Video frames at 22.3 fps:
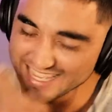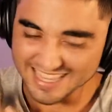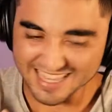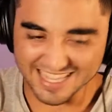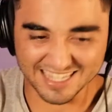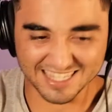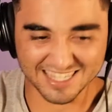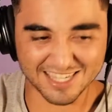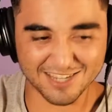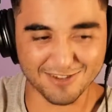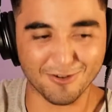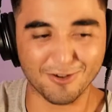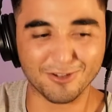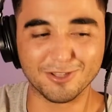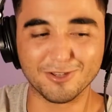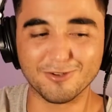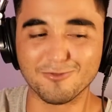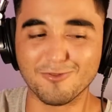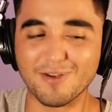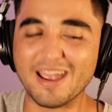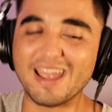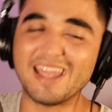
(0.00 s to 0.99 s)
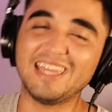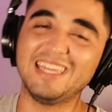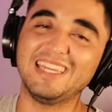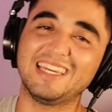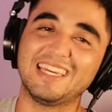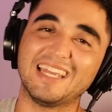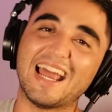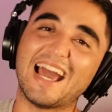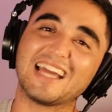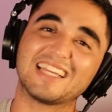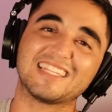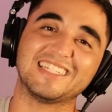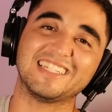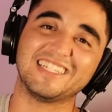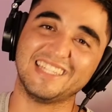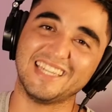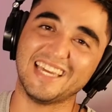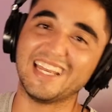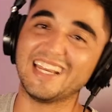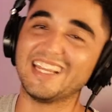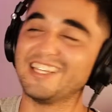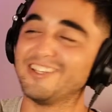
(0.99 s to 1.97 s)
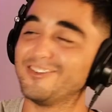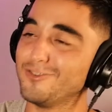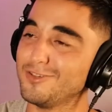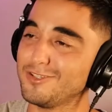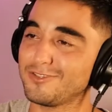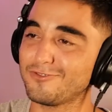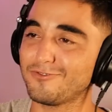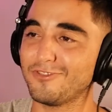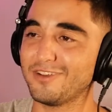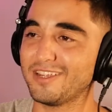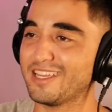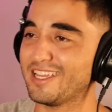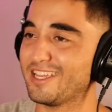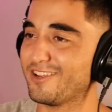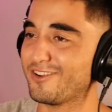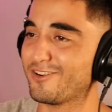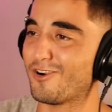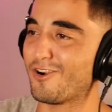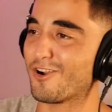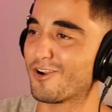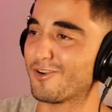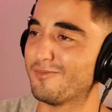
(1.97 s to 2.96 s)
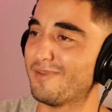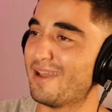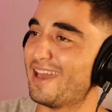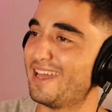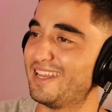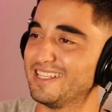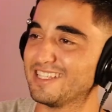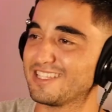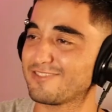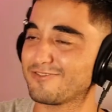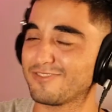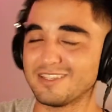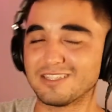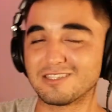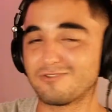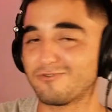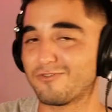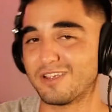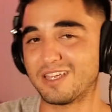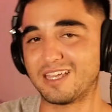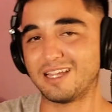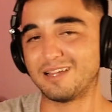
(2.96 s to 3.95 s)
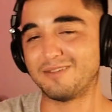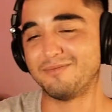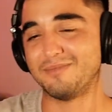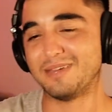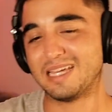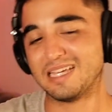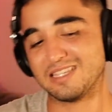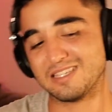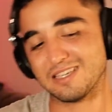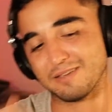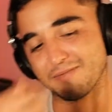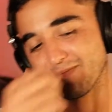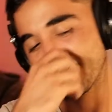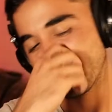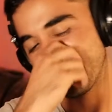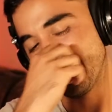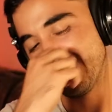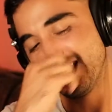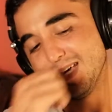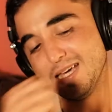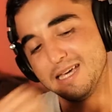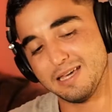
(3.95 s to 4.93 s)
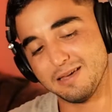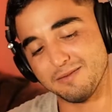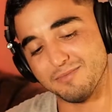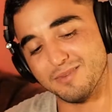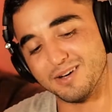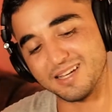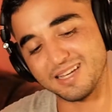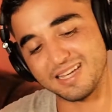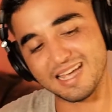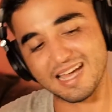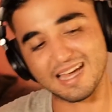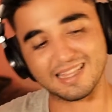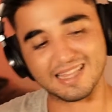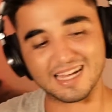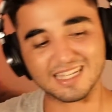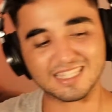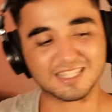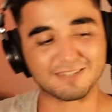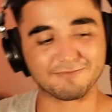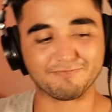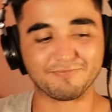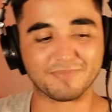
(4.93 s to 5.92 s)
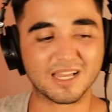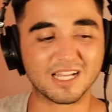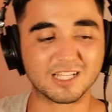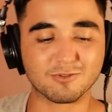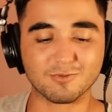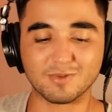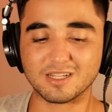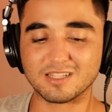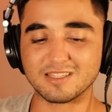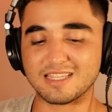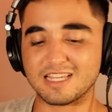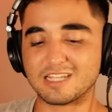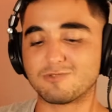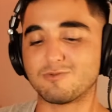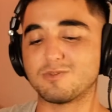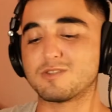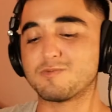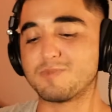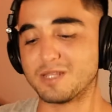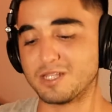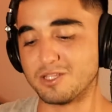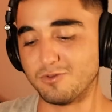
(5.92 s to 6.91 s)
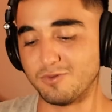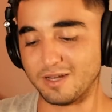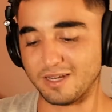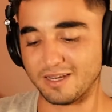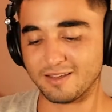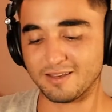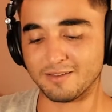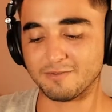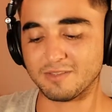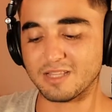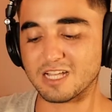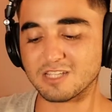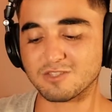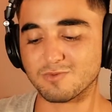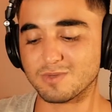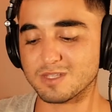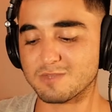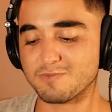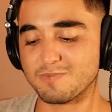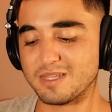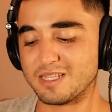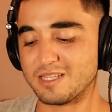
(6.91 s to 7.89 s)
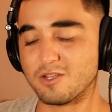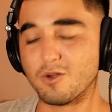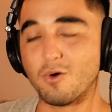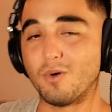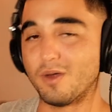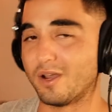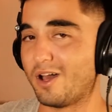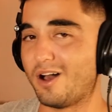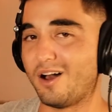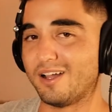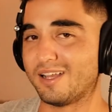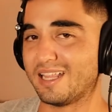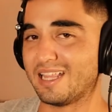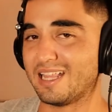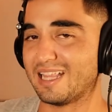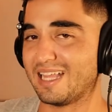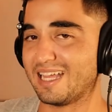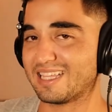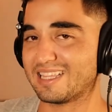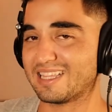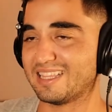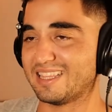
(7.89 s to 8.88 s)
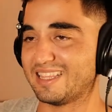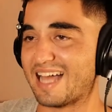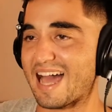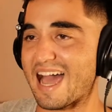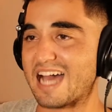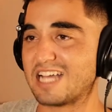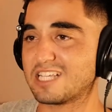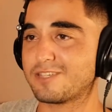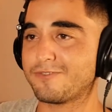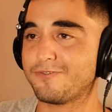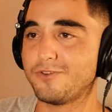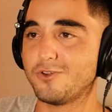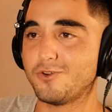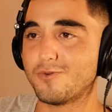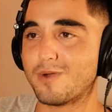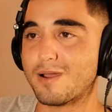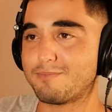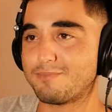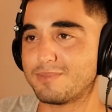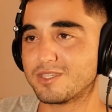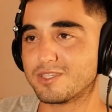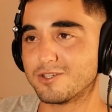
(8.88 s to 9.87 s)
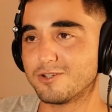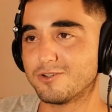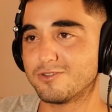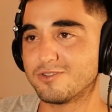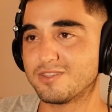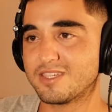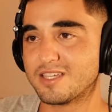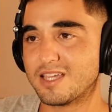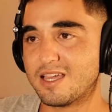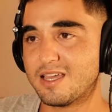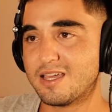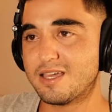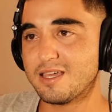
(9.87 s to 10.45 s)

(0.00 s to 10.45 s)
That's the only way he can actually get into his freaking car, man. It's freaking amazing. But yeah, that's what's been going on in, like, the last few episodes.